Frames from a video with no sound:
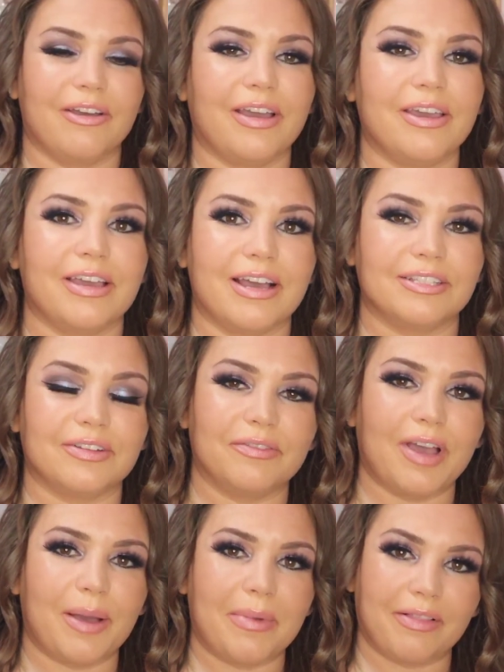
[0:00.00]
Okay, you guys, so I've
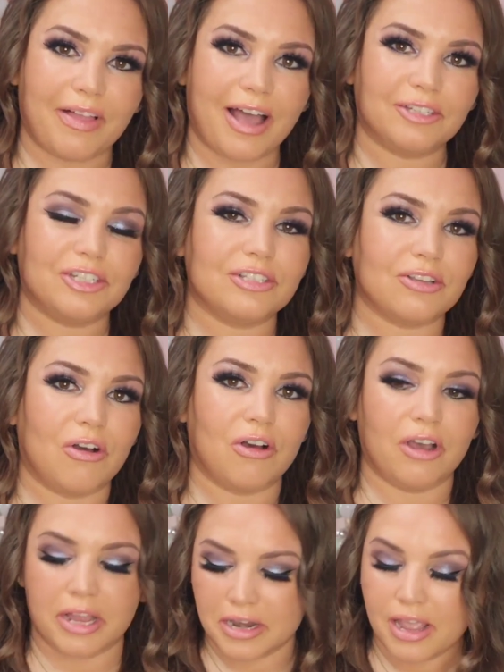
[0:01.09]
got my lashes
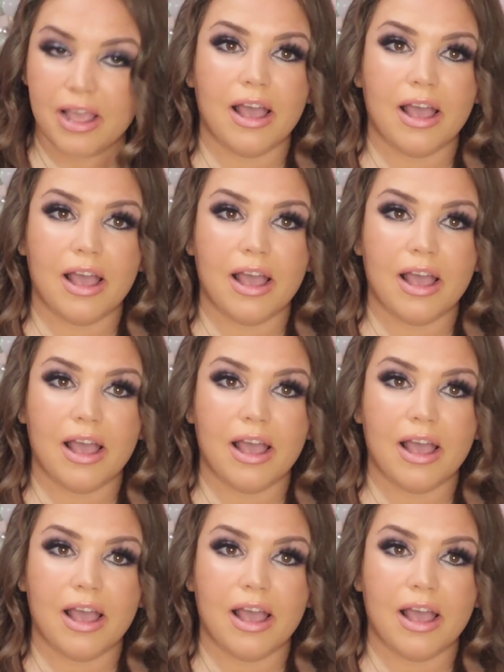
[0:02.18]
on.